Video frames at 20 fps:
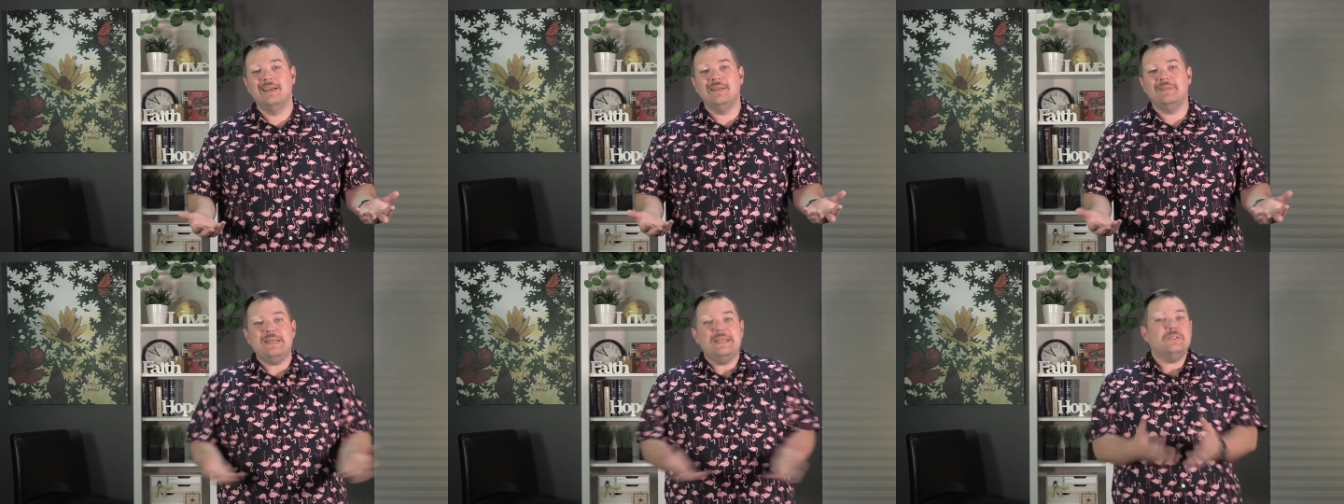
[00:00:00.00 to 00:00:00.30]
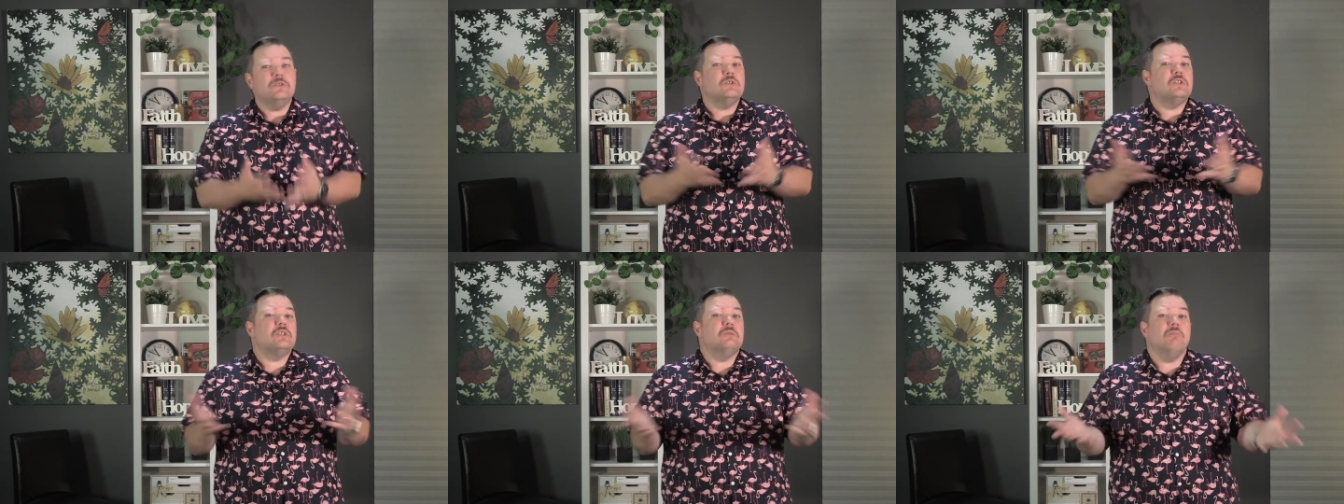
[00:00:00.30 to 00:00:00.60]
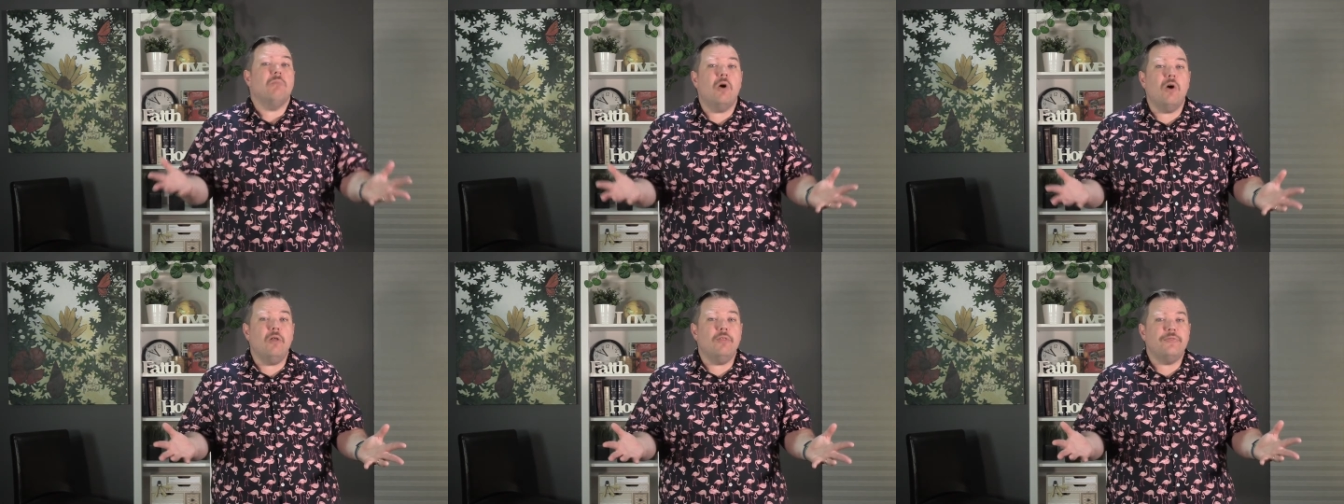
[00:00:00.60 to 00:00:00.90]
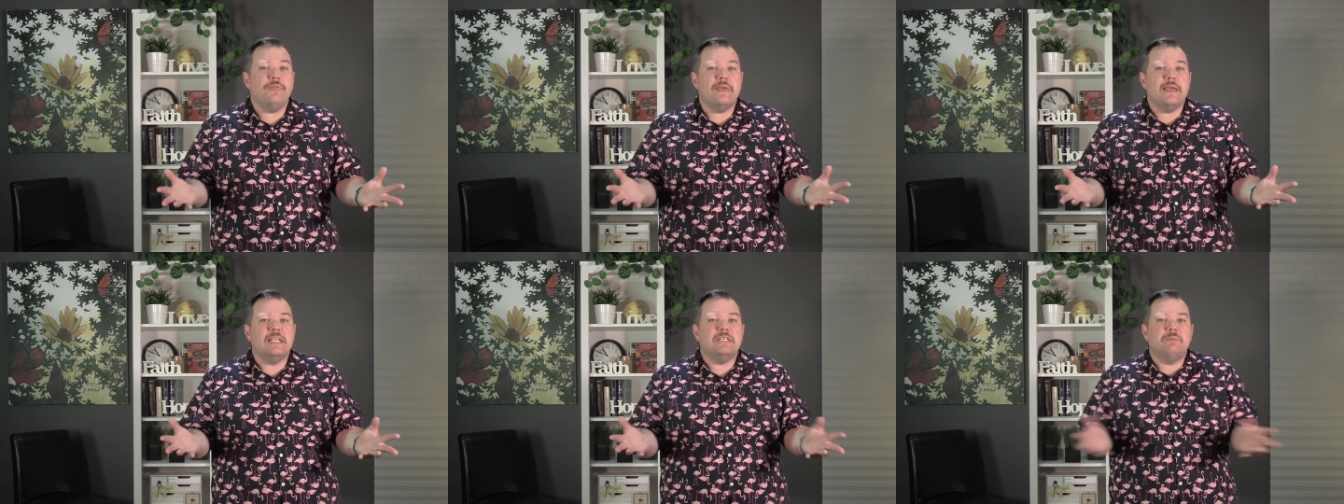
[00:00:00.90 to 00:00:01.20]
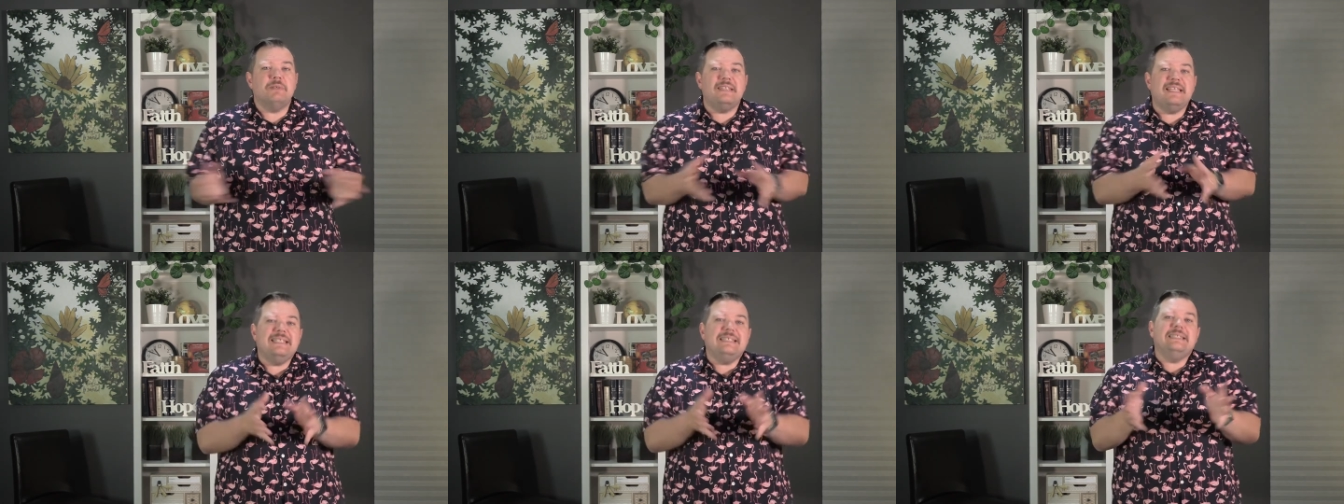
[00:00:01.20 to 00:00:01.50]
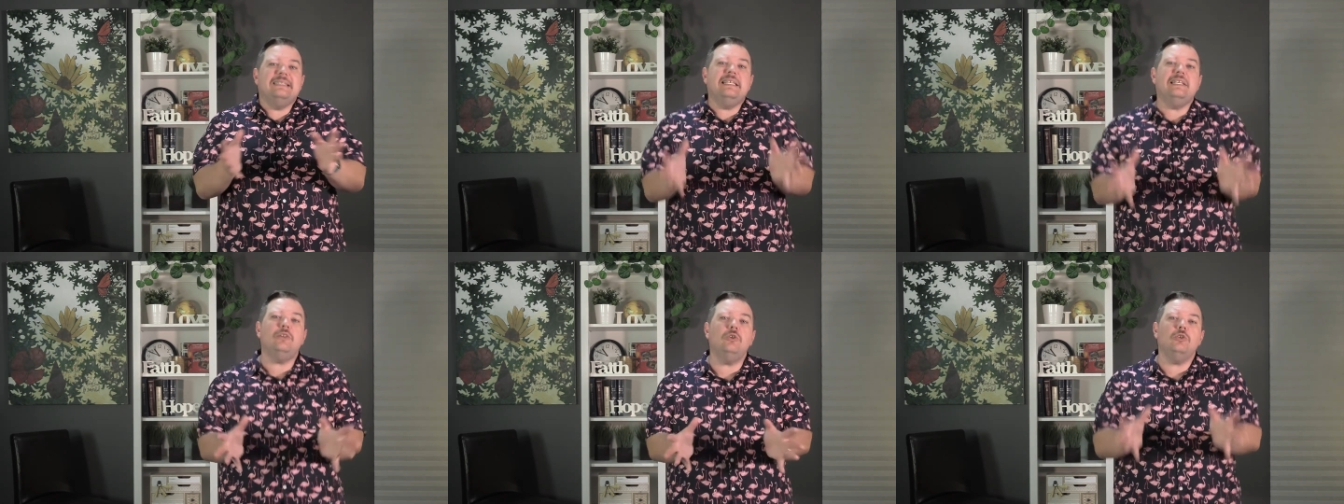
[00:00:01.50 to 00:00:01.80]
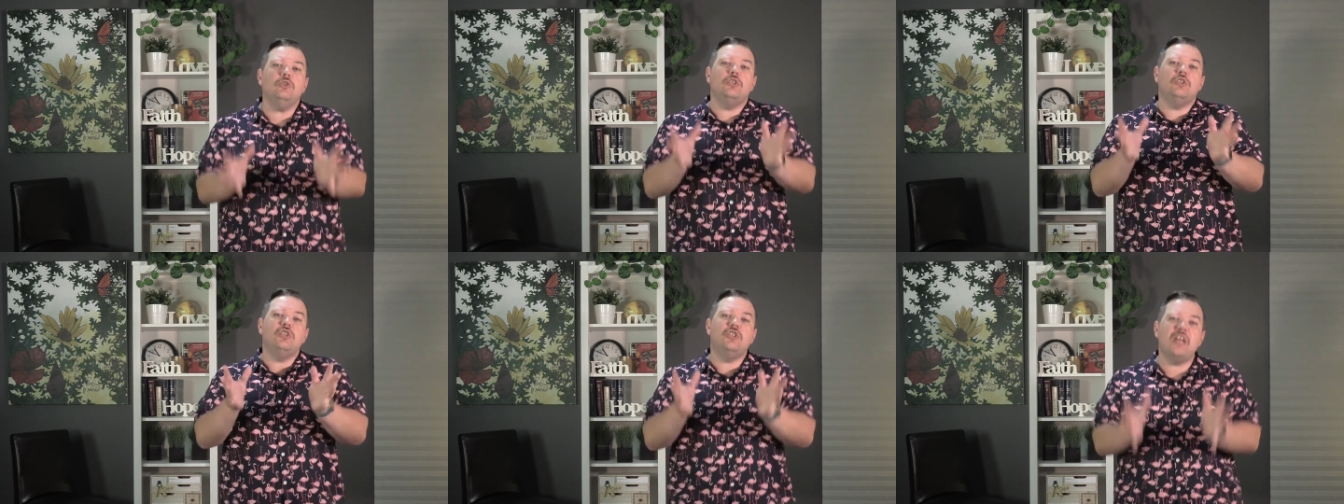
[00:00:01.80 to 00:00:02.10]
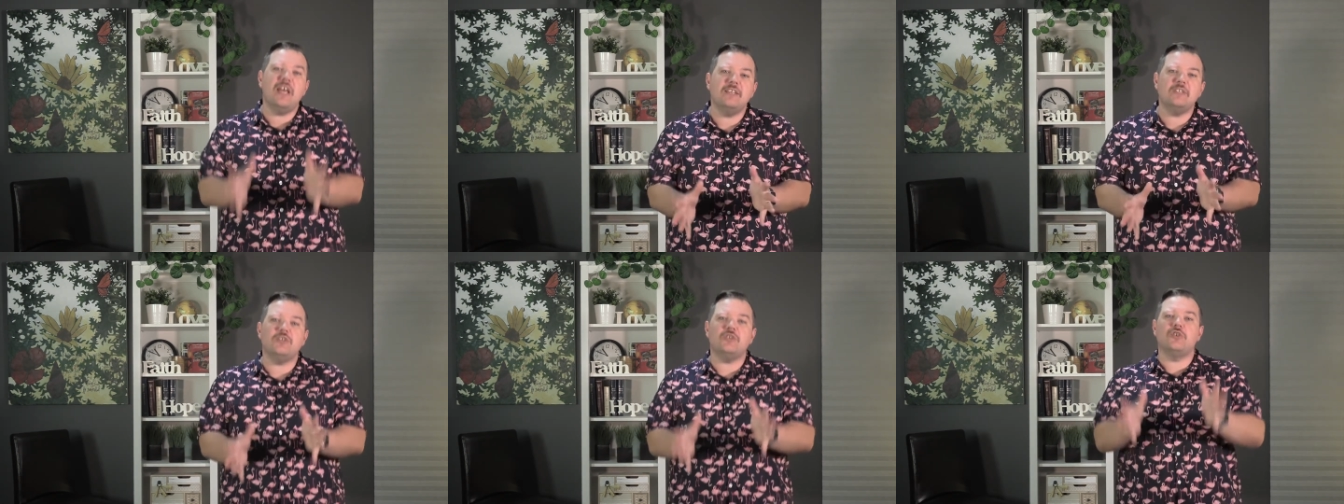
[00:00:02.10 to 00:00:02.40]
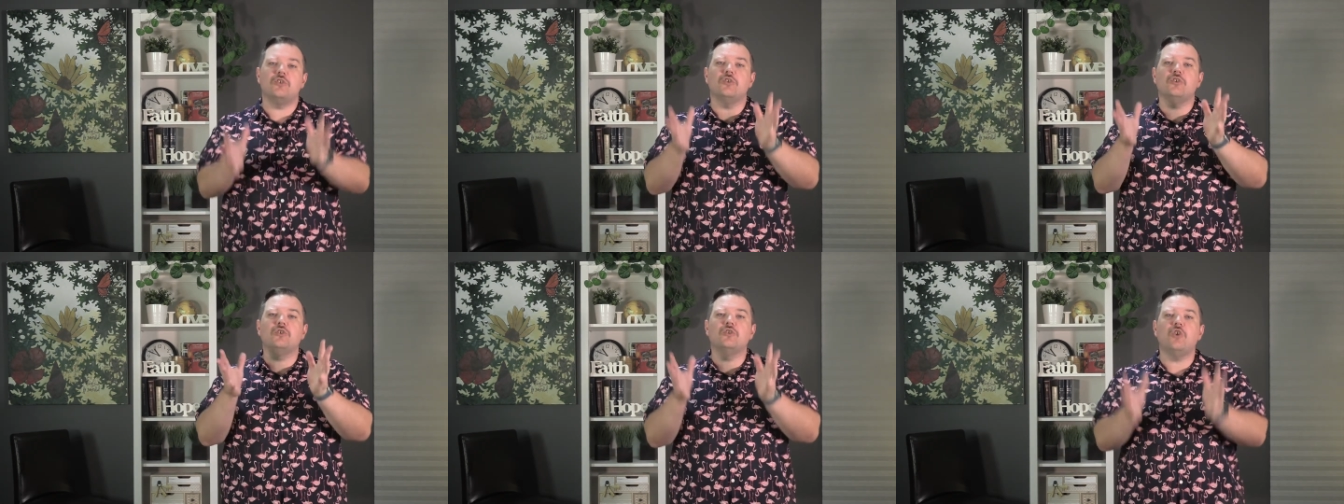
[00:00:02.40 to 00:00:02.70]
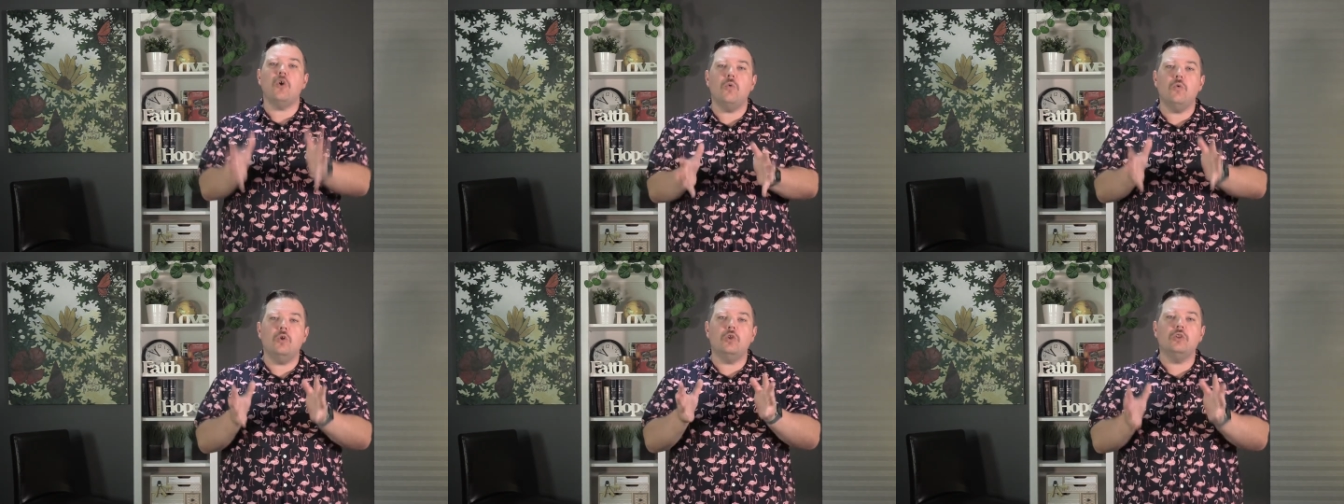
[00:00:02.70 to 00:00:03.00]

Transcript: These are small things, but these little gestures go a